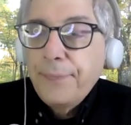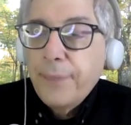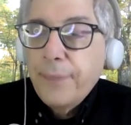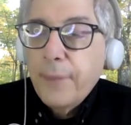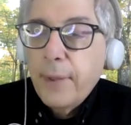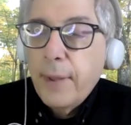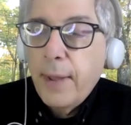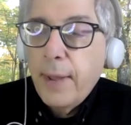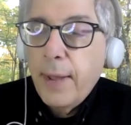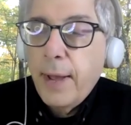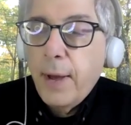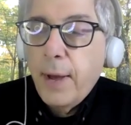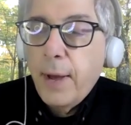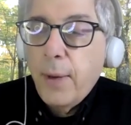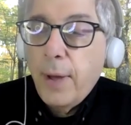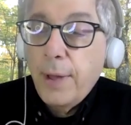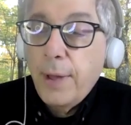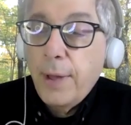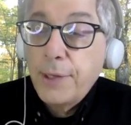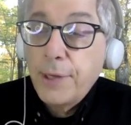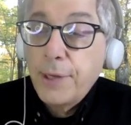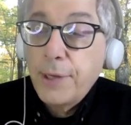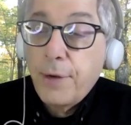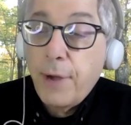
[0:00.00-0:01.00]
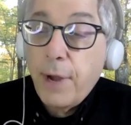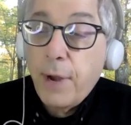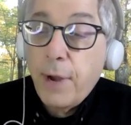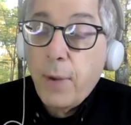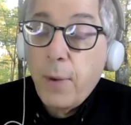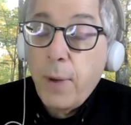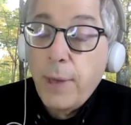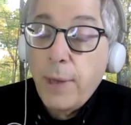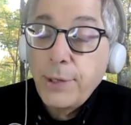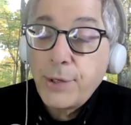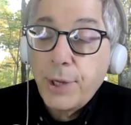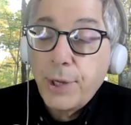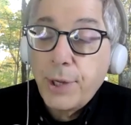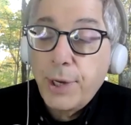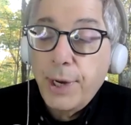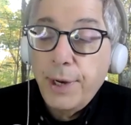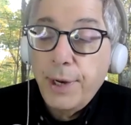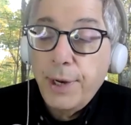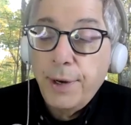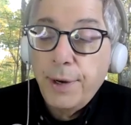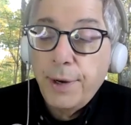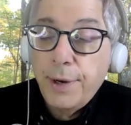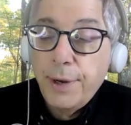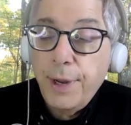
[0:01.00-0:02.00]
Yeah, well, it's a great question,
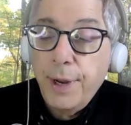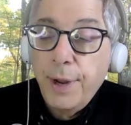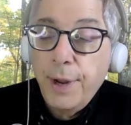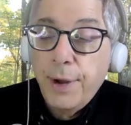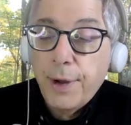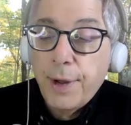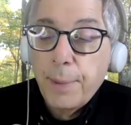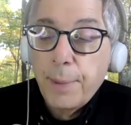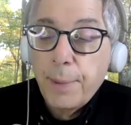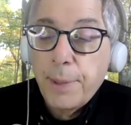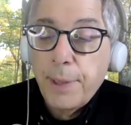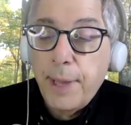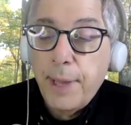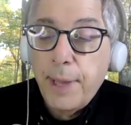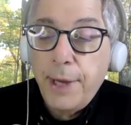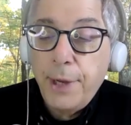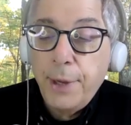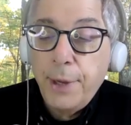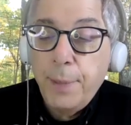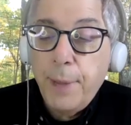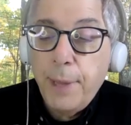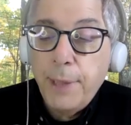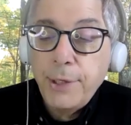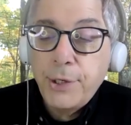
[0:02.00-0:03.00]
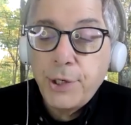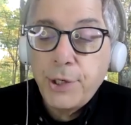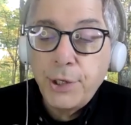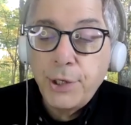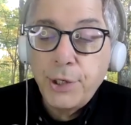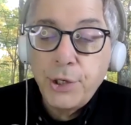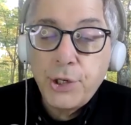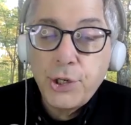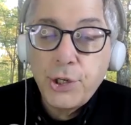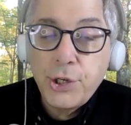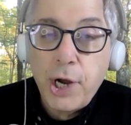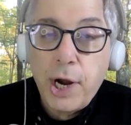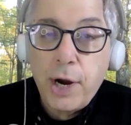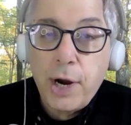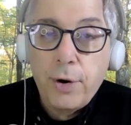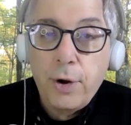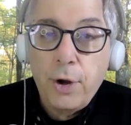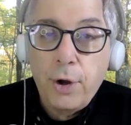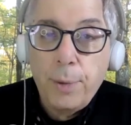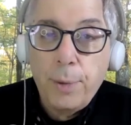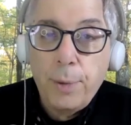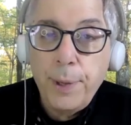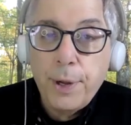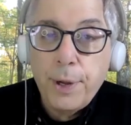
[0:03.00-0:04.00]
and you know, I'm glad you mentioned
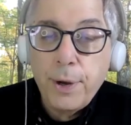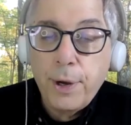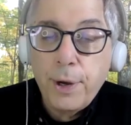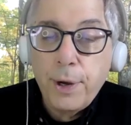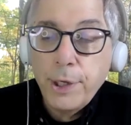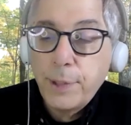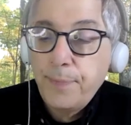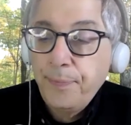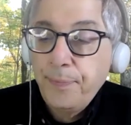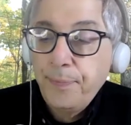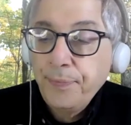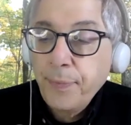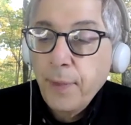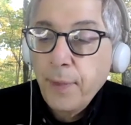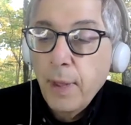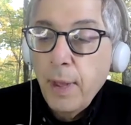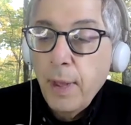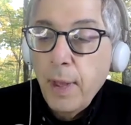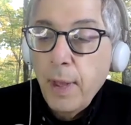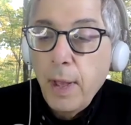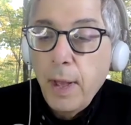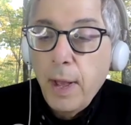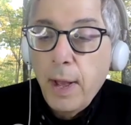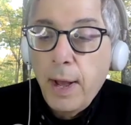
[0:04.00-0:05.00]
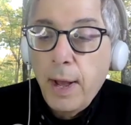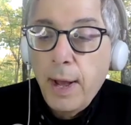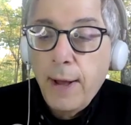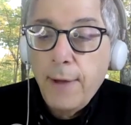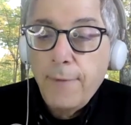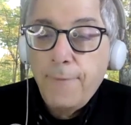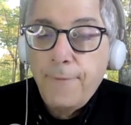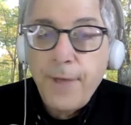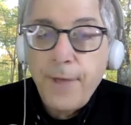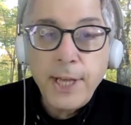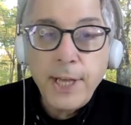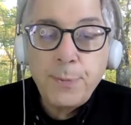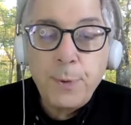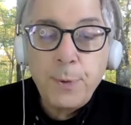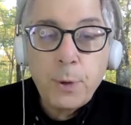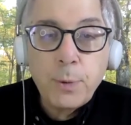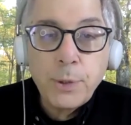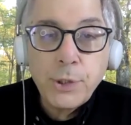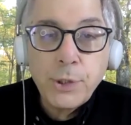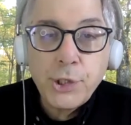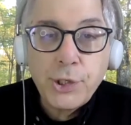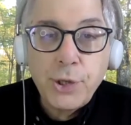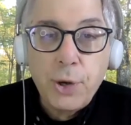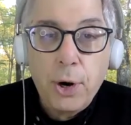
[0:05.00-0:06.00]
Sheryl because uh, Facebook
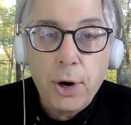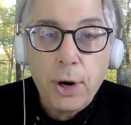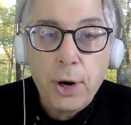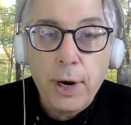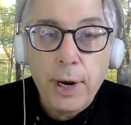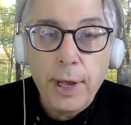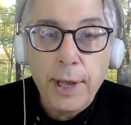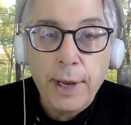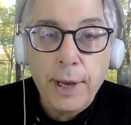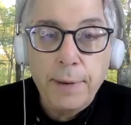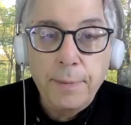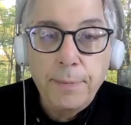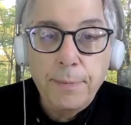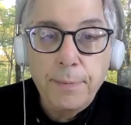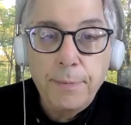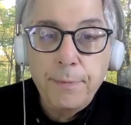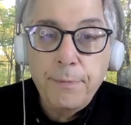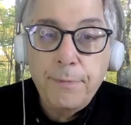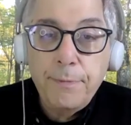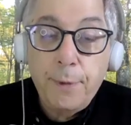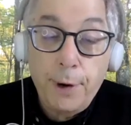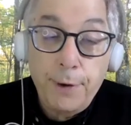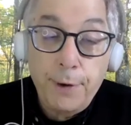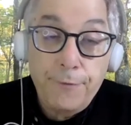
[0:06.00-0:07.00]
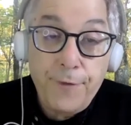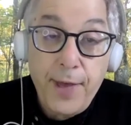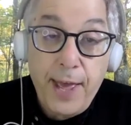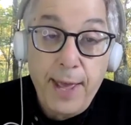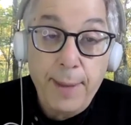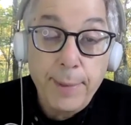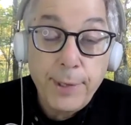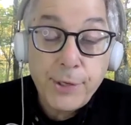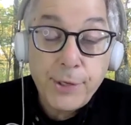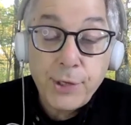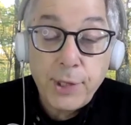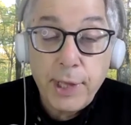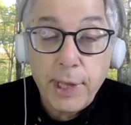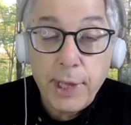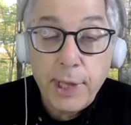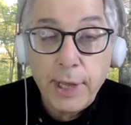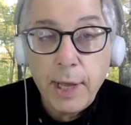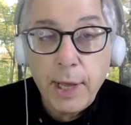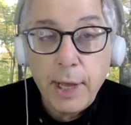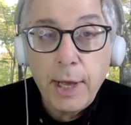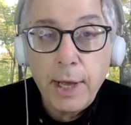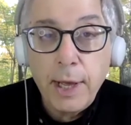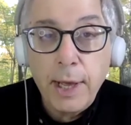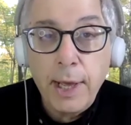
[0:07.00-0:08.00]
was started very famously
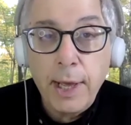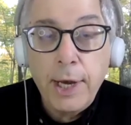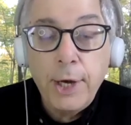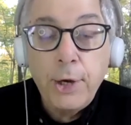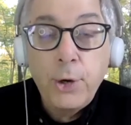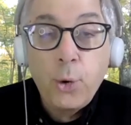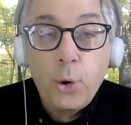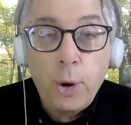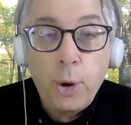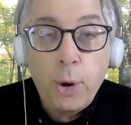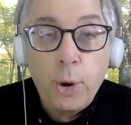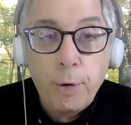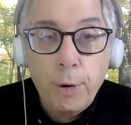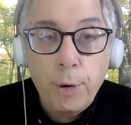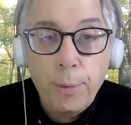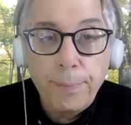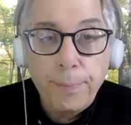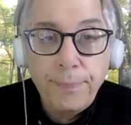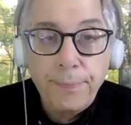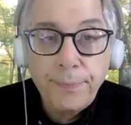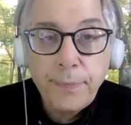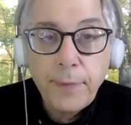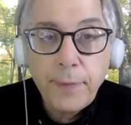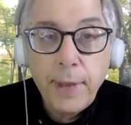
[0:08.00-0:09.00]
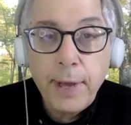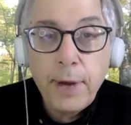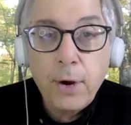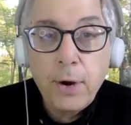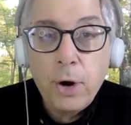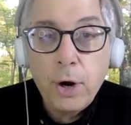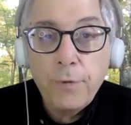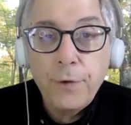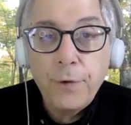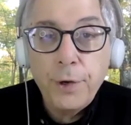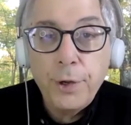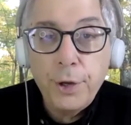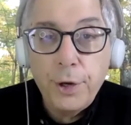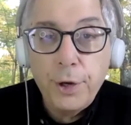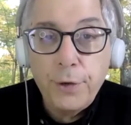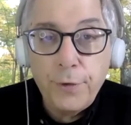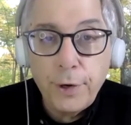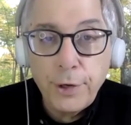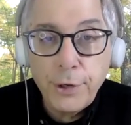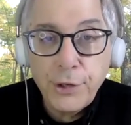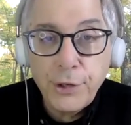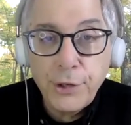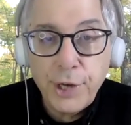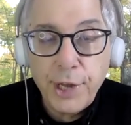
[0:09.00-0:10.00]
uh, in a dorm room at Harvard
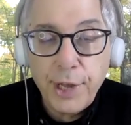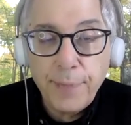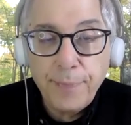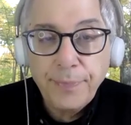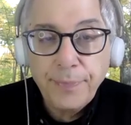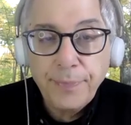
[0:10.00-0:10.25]
University,